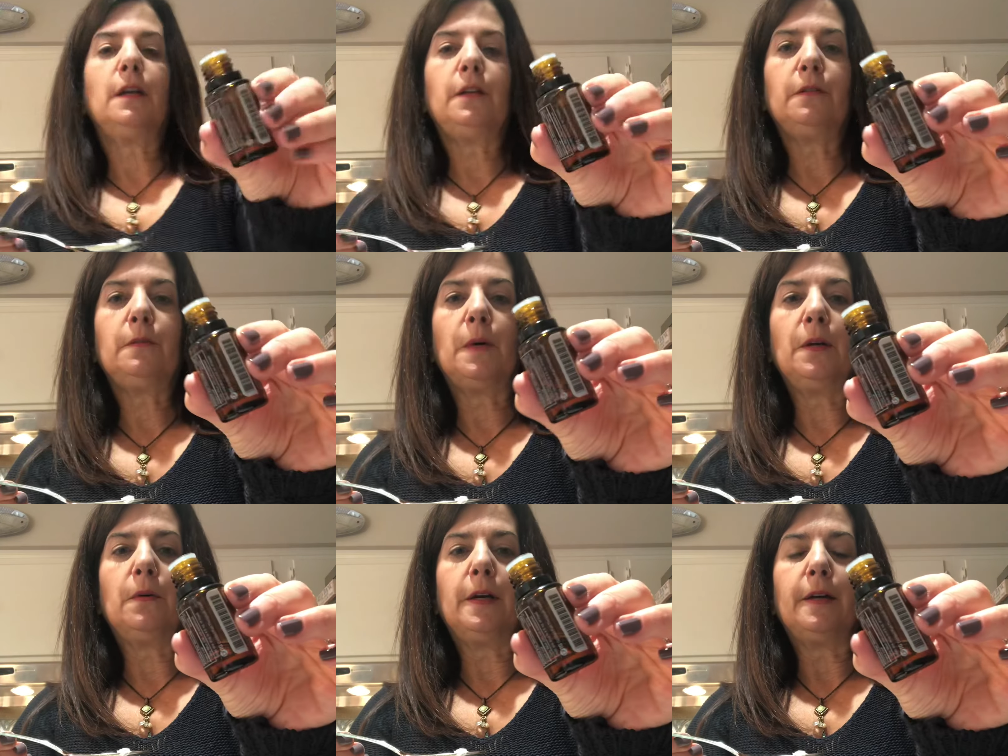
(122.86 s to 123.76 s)
use
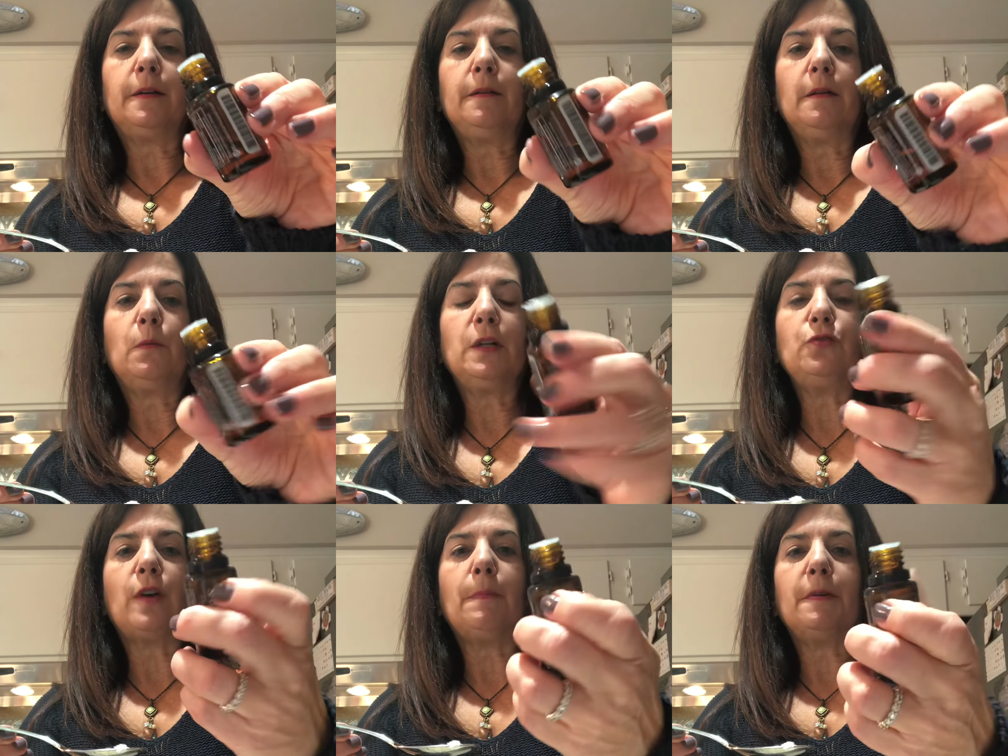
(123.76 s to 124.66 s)
one
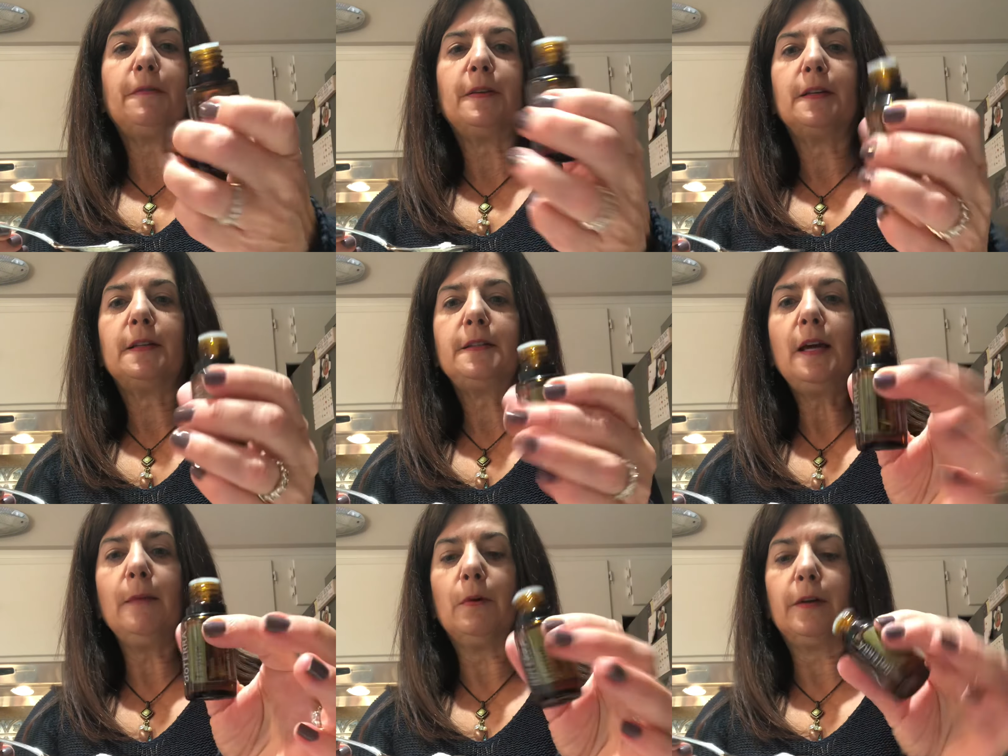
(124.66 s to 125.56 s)
drop of
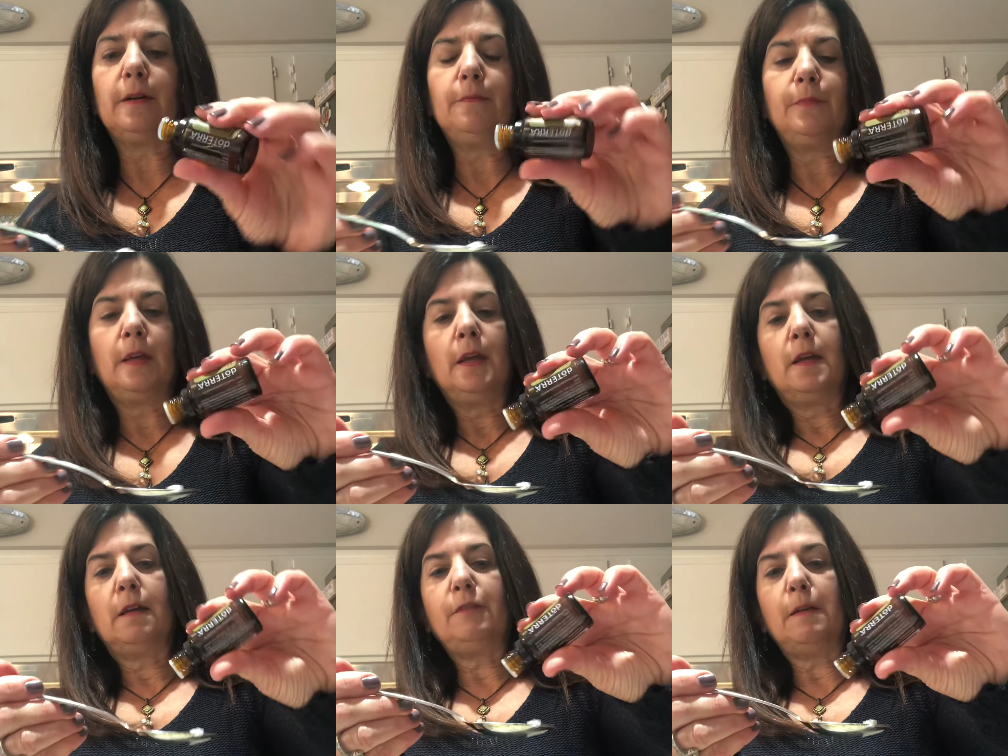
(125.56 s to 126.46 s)
thyme oil.
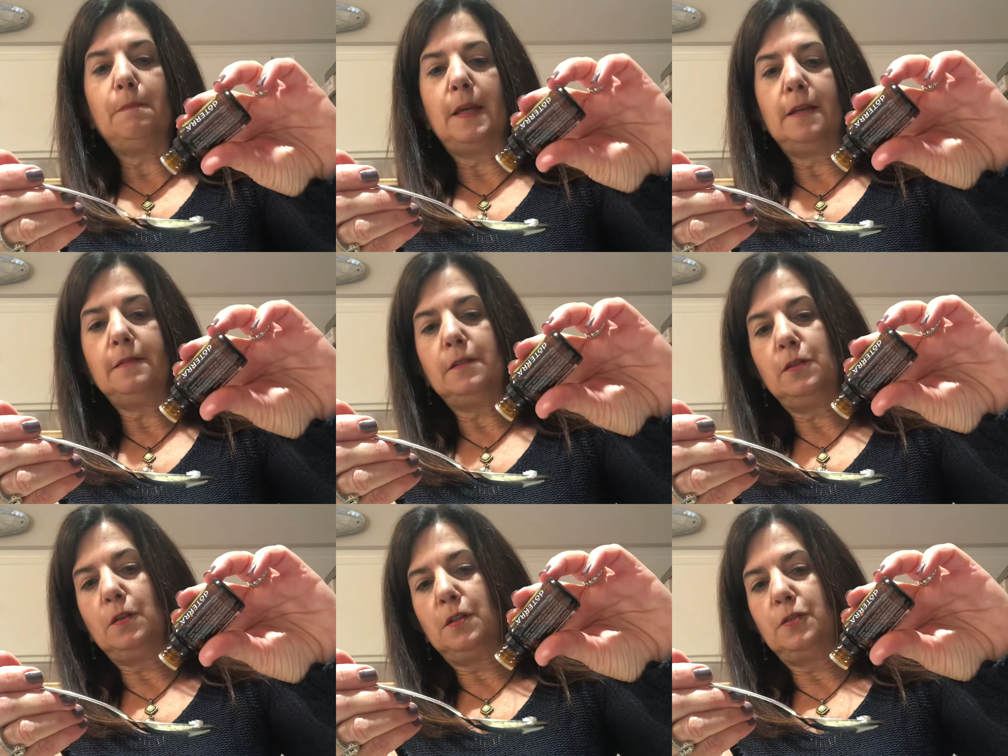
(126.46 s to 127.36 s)
If you have basil,
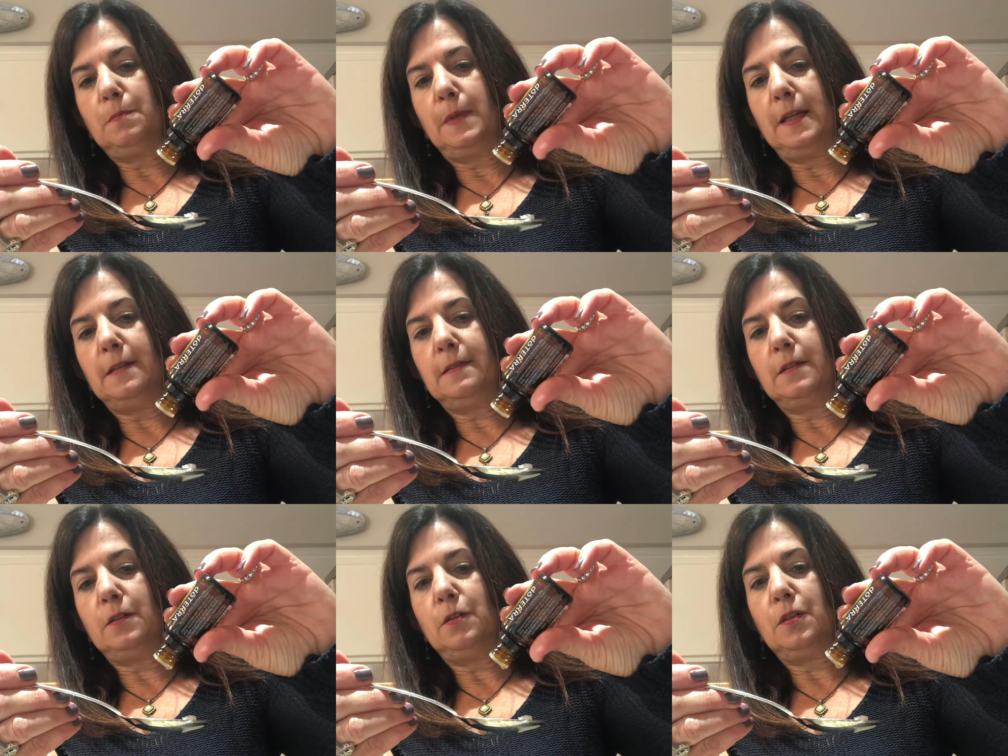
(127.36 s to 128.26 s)
you could do
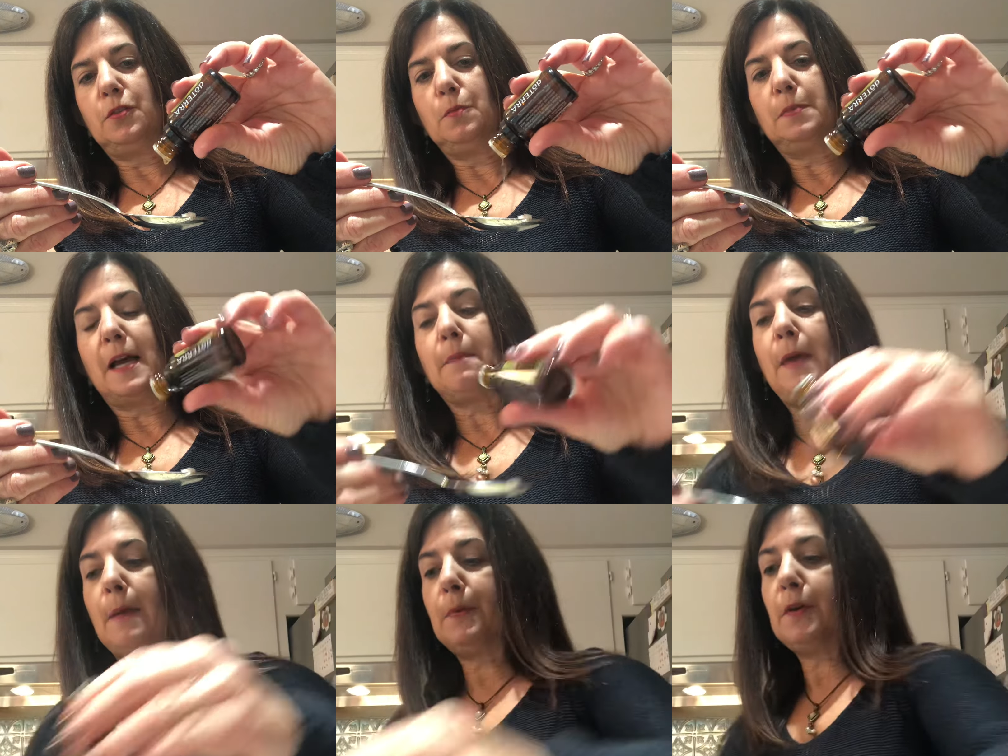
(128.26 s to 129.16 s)
basil, you could do black
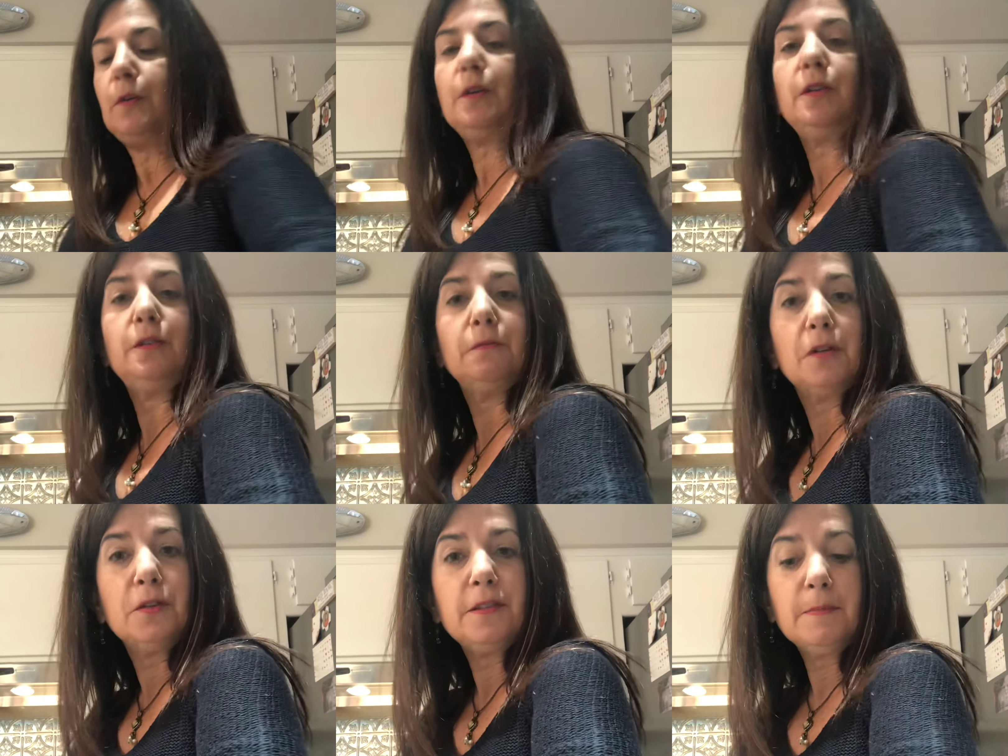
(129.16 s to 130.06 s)
pepper, you could do
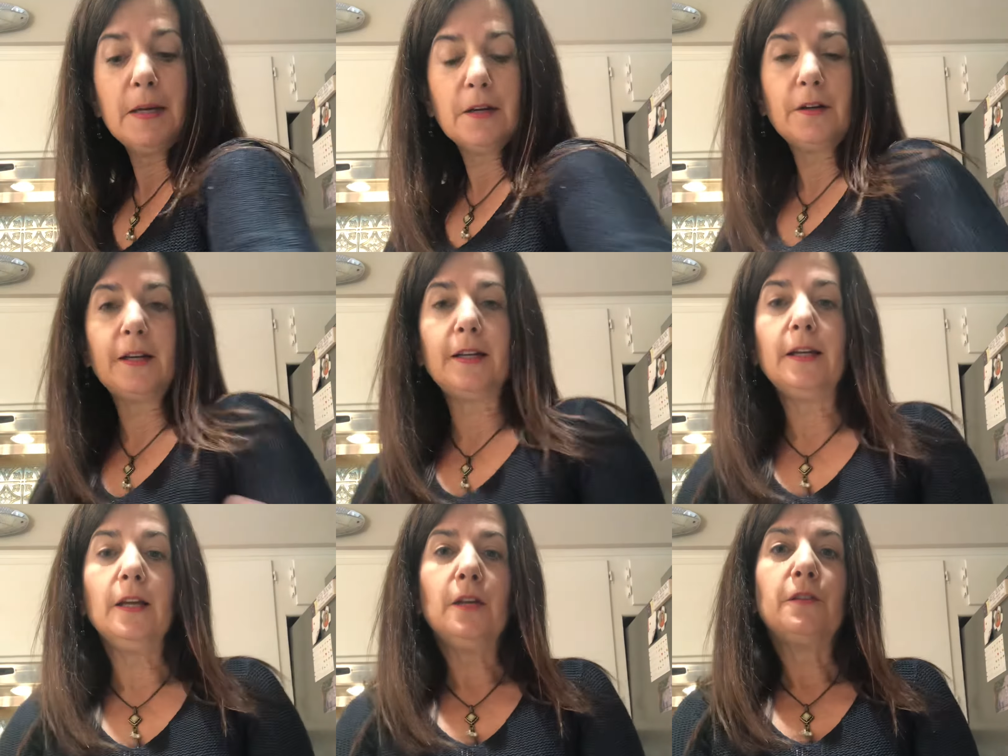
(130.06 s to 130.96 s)
rosemary.
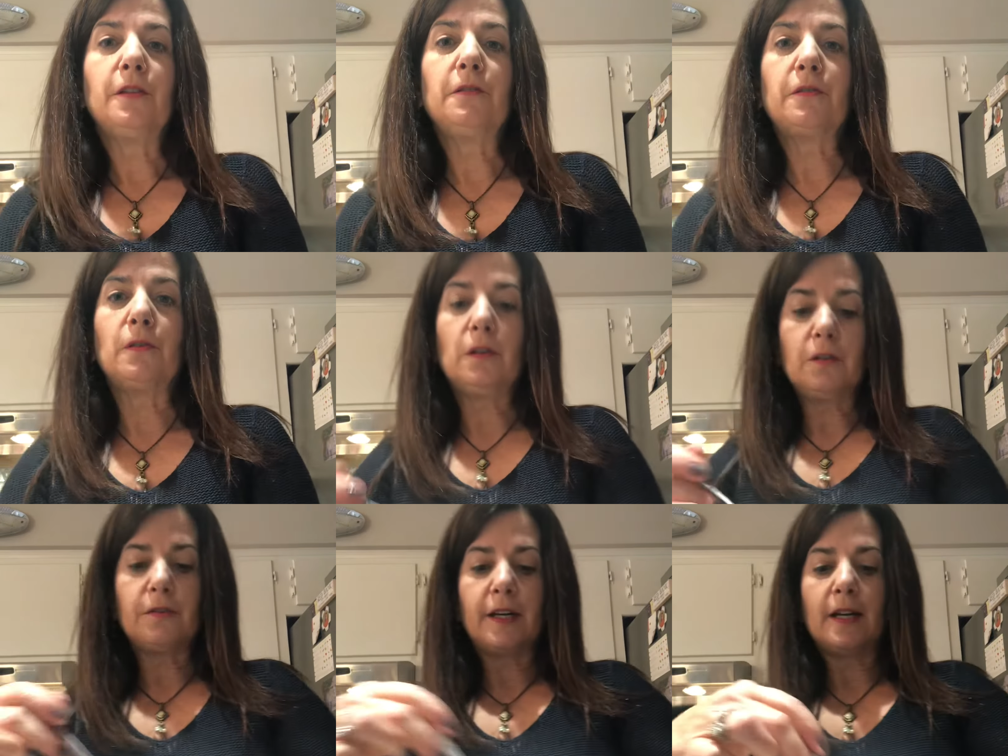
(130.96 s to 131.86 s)
Those are all
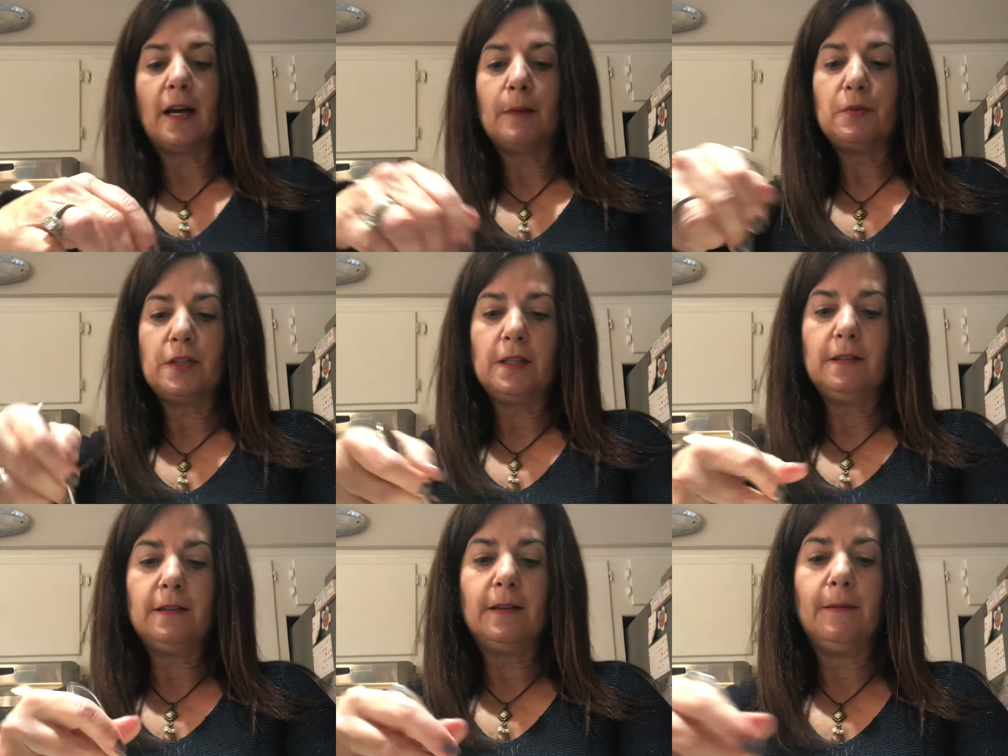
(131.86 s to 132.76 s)
great
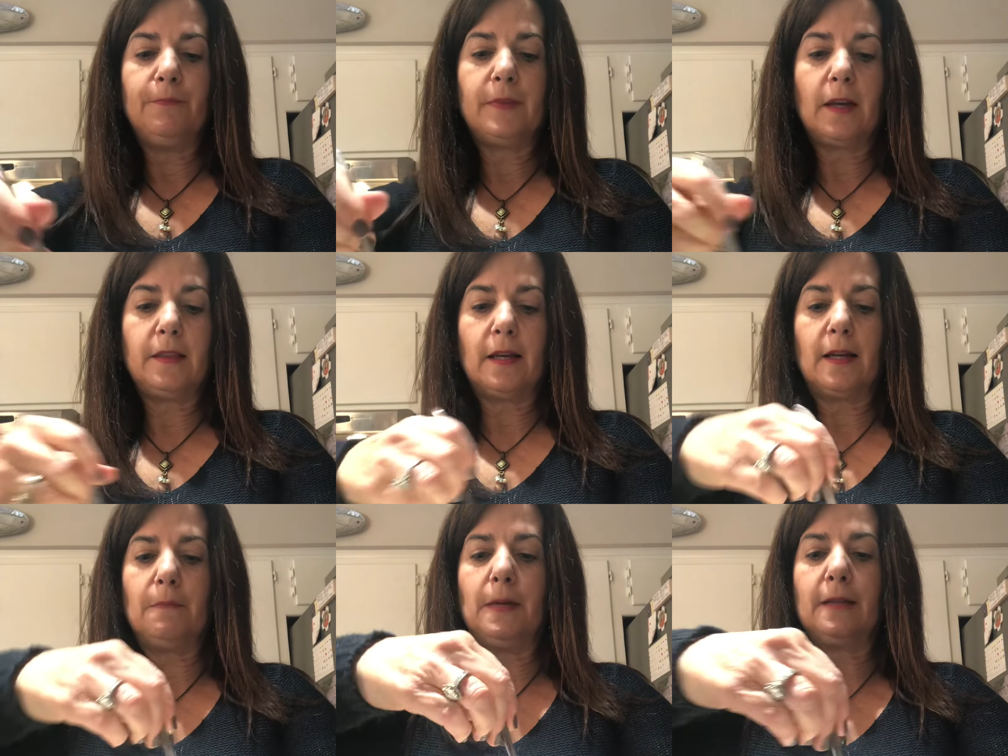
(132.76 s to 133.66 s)
options. And then
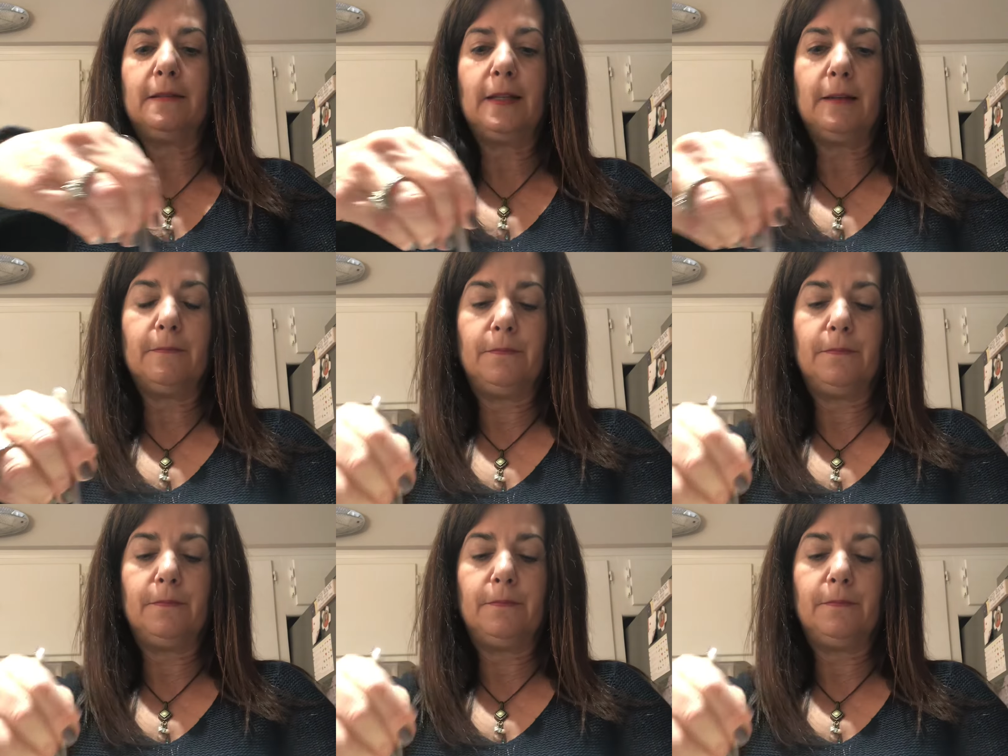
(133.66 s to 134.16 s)
I'd mix it.